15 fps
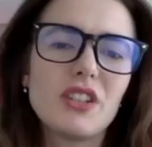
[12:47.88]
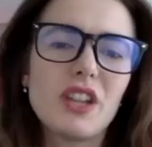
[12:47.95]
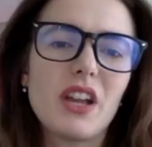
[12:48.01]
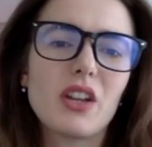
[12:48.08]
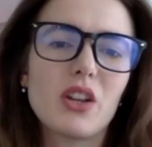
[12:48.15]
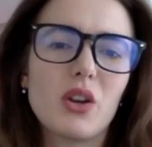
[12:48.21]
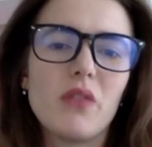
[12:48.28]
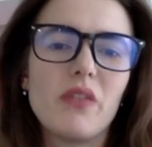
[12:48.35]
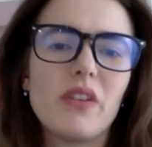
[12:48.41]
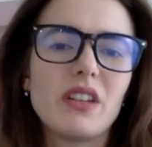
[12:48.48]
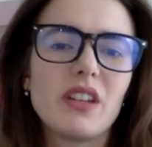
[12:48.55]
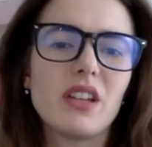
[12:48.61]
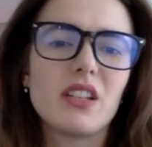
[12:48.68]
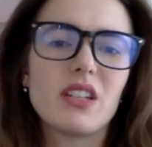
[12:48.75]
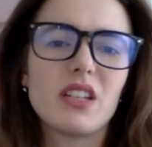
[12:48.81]

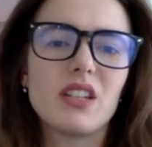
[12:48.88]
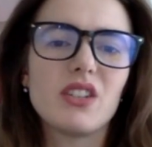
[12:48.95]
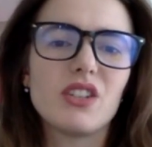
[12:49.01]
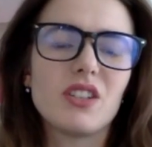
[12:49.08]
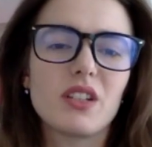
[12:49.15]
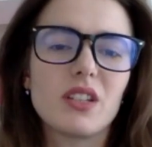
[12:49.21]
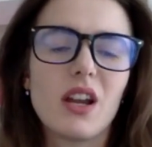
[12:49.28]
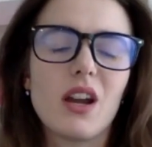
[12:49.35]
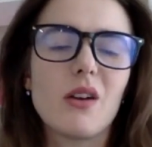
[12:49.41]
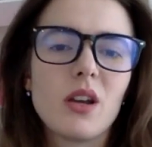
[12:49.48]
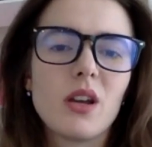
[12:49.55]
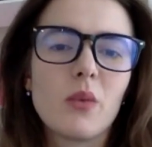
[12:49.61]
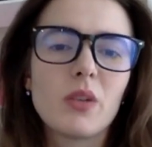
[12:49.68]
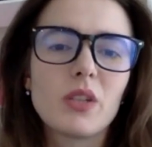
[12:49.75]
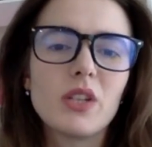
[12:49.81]
COVID-19 just now.
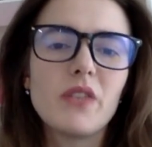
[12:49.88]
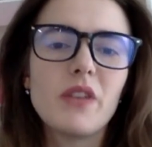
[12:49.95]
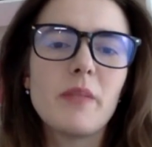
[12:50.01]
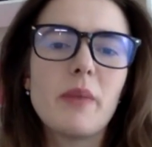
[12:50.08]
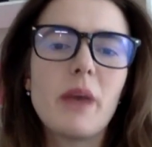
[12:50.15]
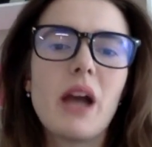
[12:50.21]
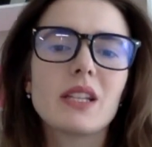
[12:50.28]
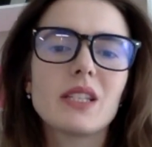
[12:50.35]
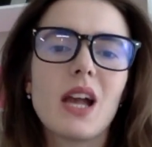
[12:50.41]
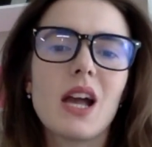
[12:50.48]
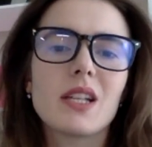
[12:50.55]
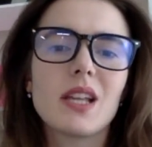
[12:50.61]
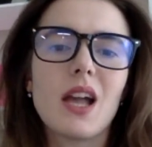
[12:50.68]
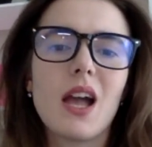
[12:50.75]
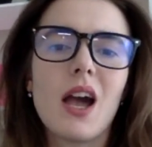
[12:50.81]
What sort of impact
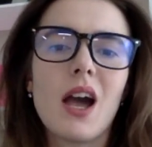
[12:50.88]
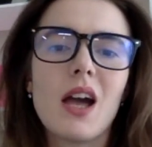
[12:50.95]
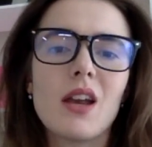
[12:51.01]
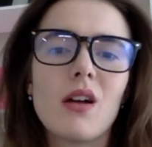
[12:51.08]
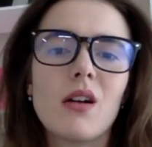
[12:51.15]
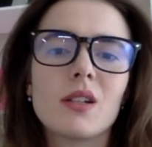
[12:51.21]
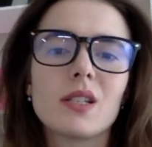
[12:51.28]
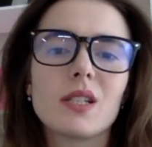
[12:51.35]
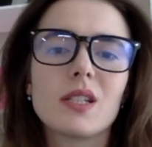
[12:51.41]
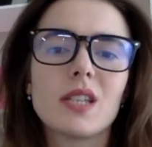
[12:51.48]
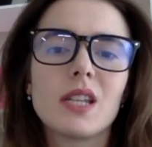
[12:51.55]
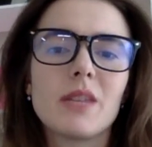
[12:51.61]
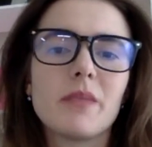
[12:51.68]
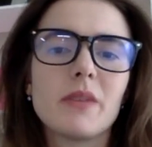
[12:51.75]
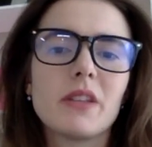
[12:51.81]
has it had on
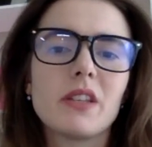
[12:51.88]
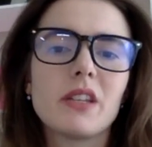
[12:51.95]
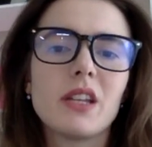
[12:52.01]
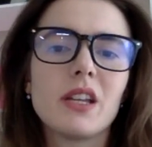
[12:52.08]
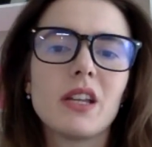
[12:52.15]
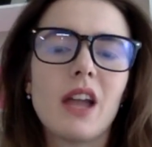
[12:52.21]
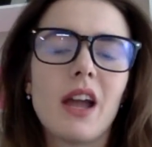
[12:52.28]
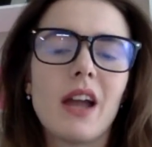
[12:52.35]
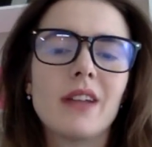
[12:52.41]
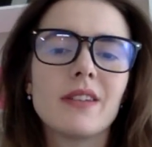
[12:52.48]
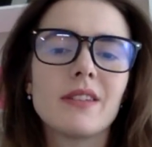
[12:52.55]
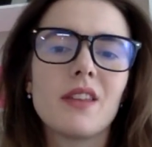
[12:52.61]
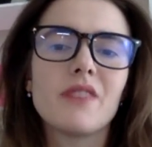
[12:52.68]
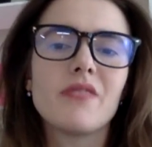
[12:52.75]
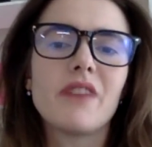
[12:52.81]
sustainability
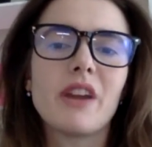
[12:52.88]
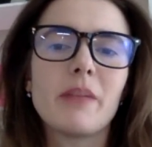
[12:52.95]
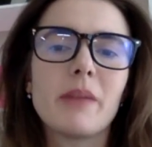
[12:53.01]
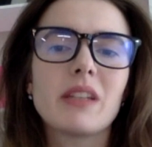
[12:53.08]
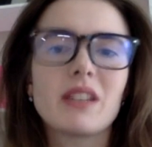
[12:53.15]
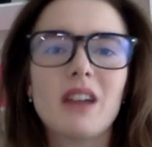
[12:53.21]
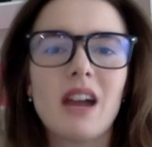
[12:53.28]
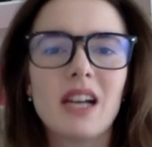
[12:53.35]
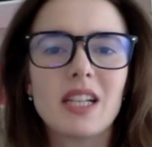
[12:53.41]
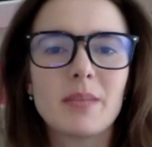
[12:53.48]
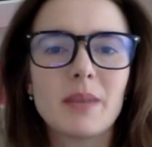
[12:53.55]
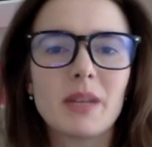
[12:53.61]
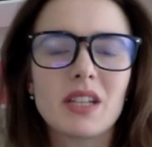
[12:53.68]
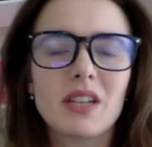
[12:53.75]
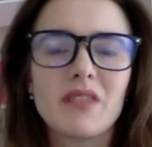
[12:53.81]
and environmental
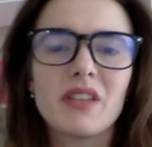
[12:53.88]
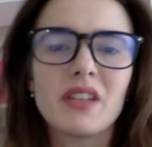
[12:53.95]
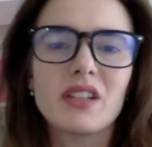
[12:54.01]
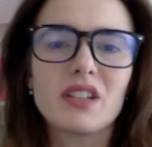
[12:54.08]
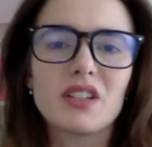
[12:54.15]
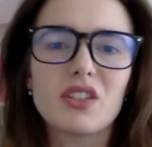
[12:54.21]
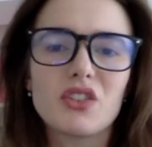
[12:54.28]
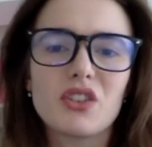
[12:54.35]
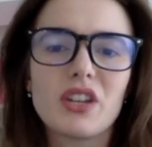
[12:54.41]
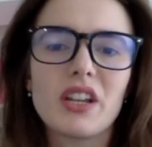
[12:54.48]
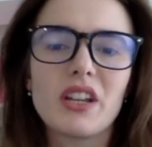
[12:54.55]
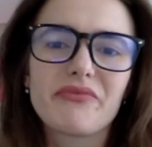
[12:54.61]
aspect of the industry?